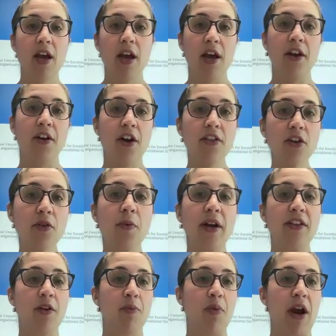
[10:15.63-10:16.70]
Another way
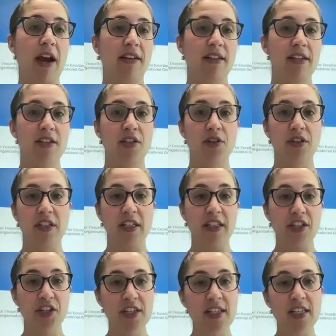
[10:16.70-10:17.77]
to practice your
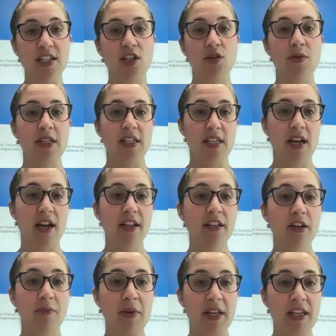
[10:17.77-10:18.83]
diligence is to assign
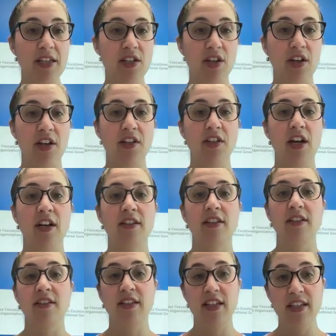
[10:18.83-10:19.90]
committees to
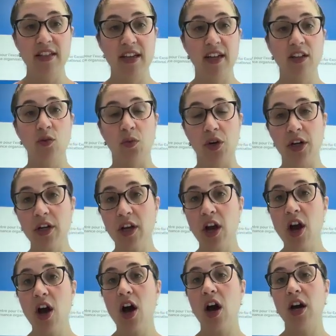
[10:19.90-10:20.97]
conduct detailed work
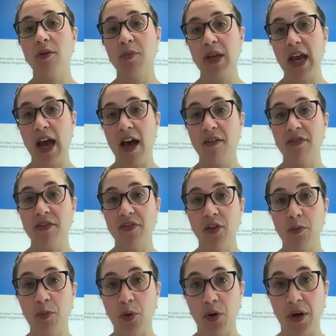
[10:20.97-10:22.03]
on behalf of the
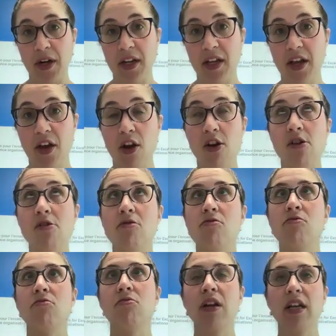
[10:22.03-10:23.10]
board.
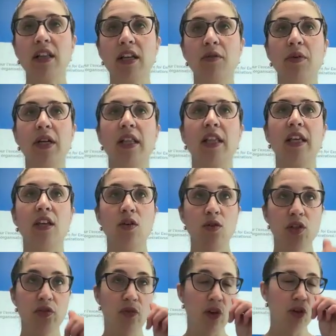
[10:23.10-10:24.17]
Really, really
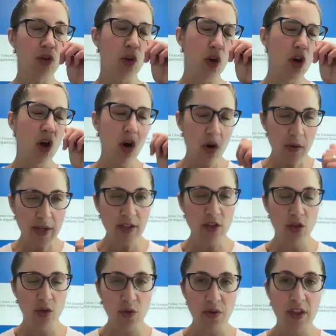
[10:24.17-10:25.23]
useful to go
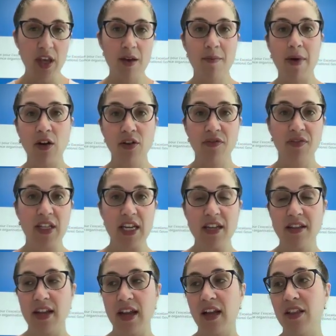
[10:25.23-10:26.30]
into the amount of
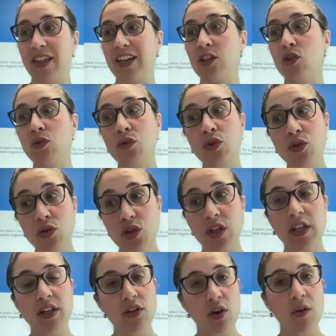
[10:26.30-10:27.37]
detail that you
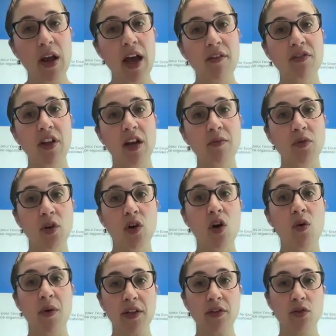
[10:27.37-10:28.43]
usually don't have time to
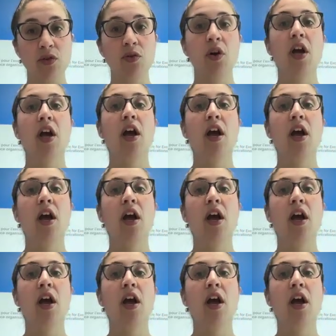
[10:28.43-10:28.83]
go into